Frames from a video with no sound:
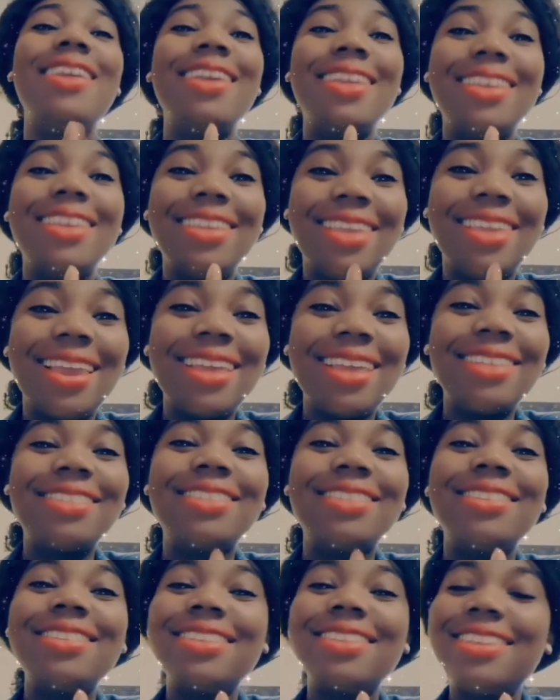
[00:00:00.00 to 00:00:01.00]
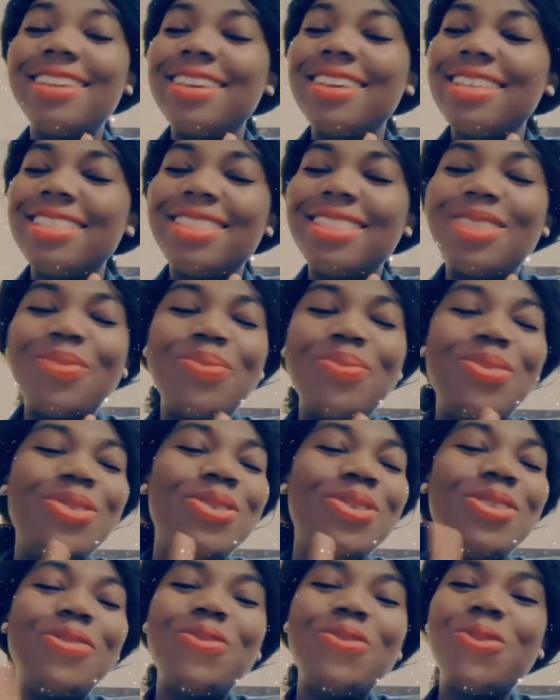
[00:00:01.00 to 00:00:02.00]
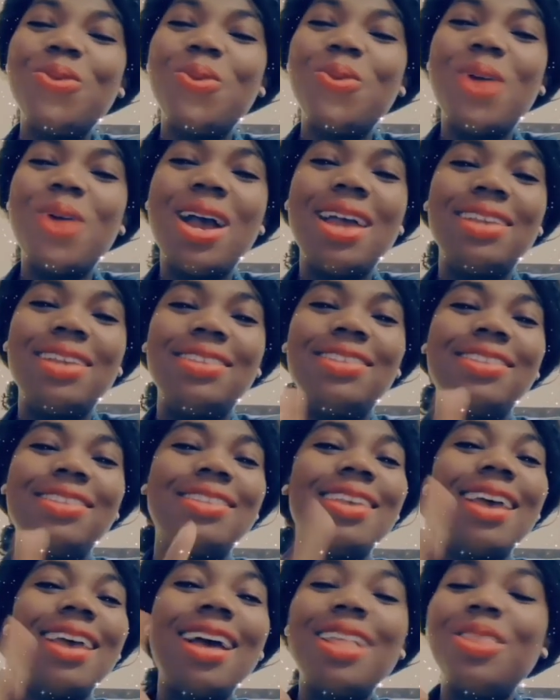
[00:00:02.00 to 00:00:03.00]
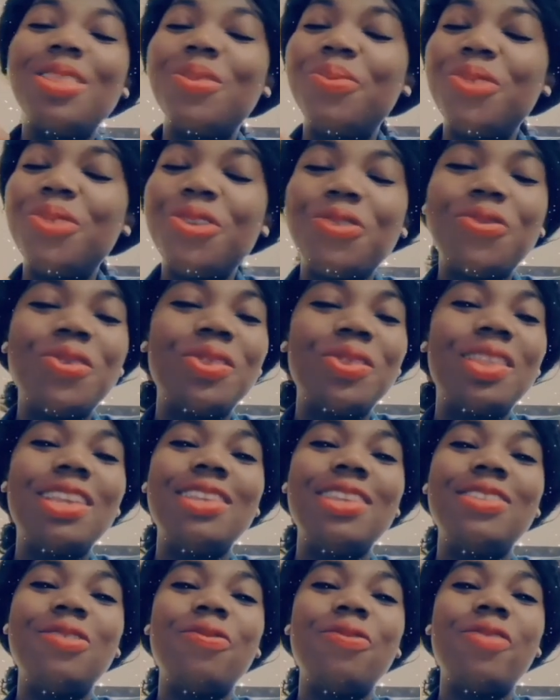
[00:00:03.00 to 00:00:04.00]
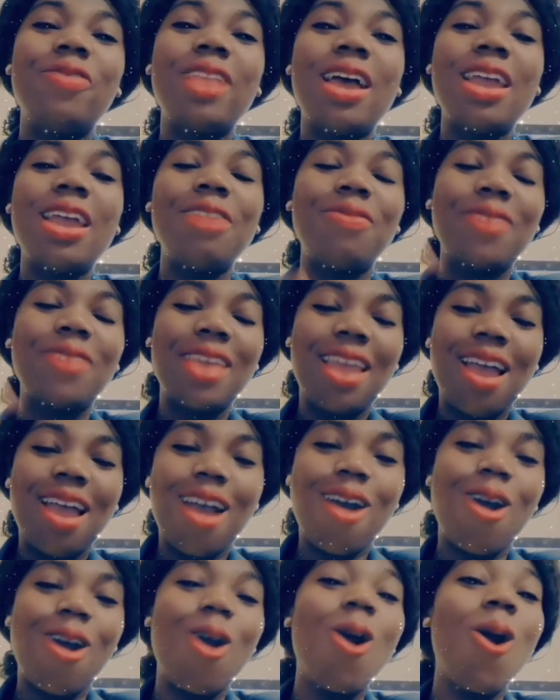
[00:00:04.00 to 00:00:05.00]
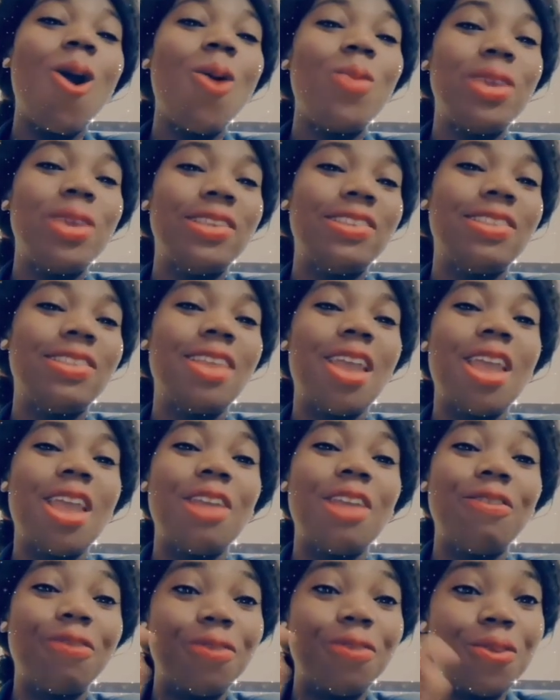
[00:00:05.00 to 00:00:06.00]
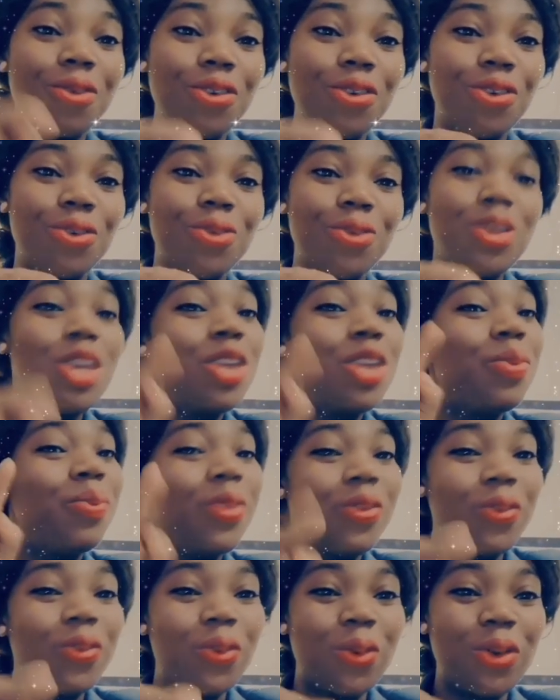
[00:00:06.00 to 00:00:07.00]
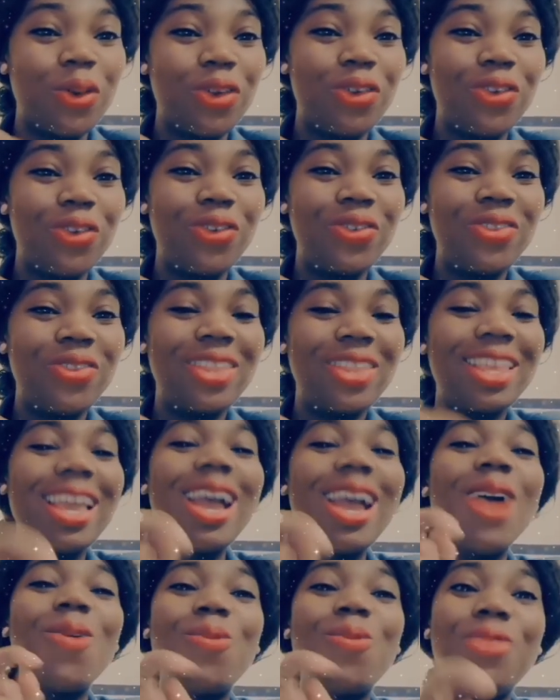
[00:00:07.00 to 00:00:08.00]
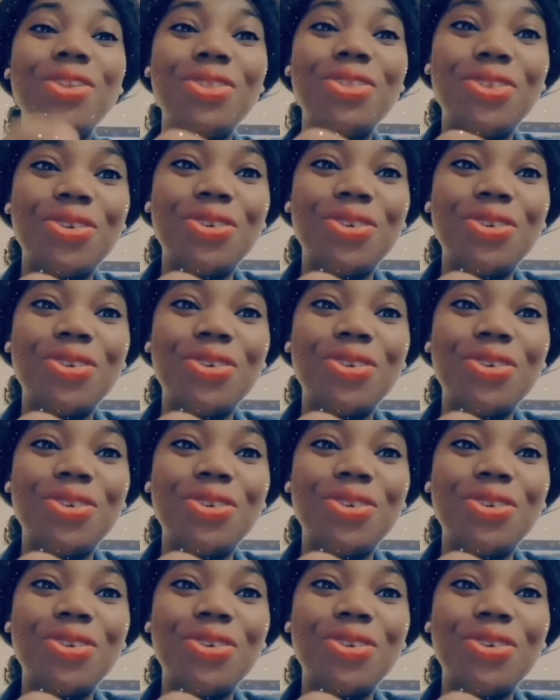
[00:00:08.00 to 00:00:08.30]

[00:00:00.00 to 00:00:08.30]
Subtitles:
Yes, the beautiful ones and the beautiful things of life are always there for you, before you, and with you.